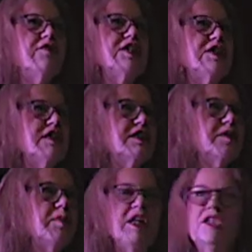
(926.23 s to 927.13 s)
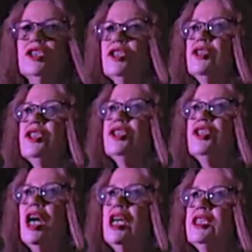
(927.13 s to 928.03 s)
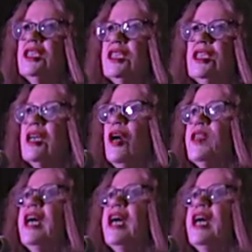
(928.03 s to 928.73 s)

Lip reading: fantastic painter, who started, oh